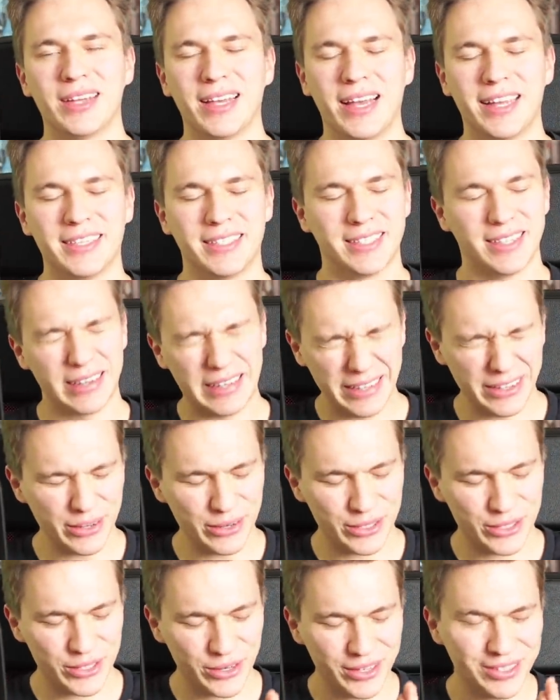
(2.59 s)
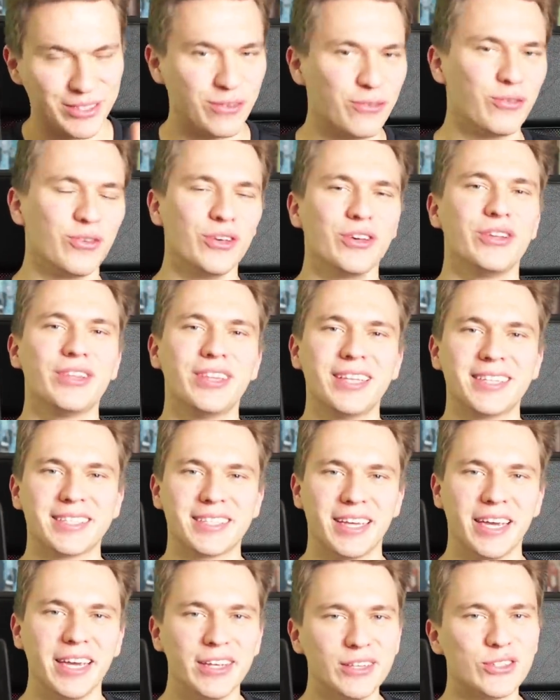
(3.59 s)
and suddenly you're starting to feel this
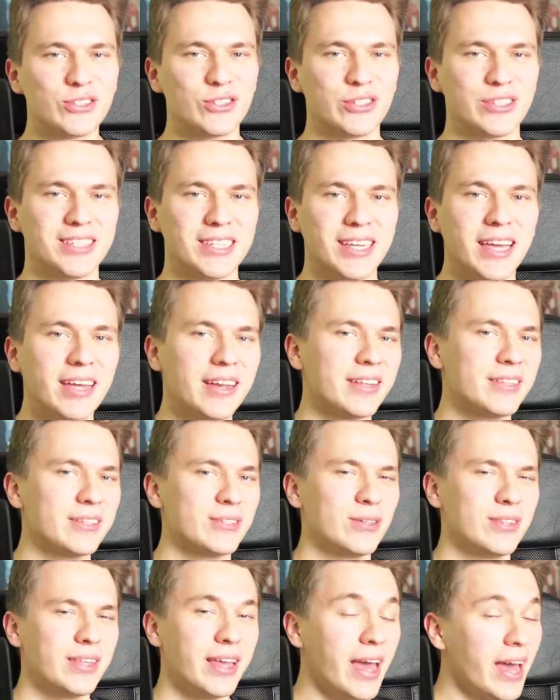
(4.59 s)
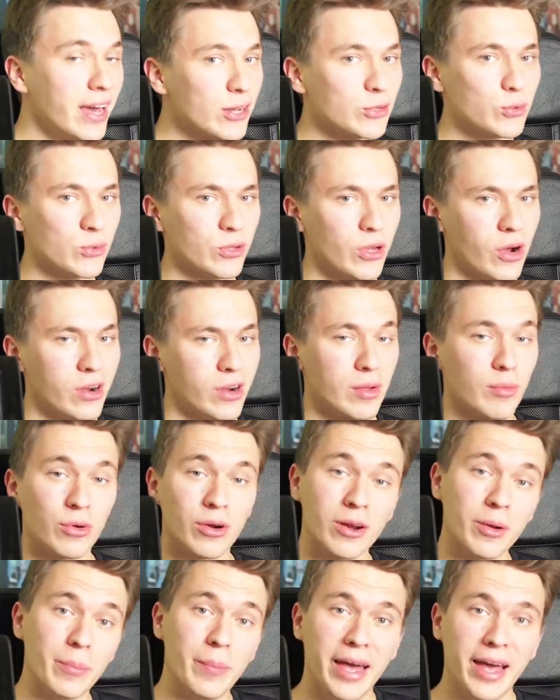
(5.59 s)
itch to get into the actual card game or
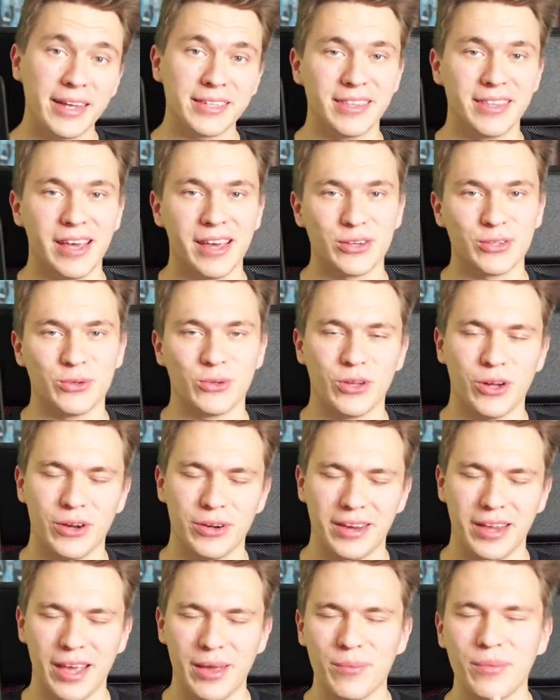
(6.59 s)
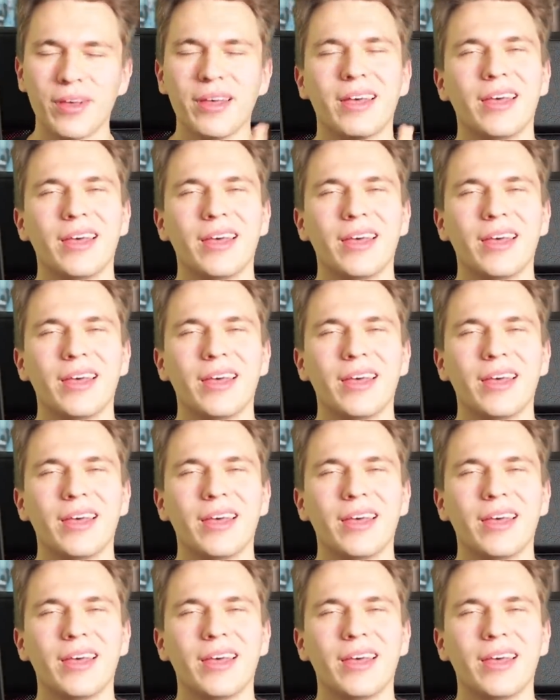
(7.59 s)
come back to the actual card game.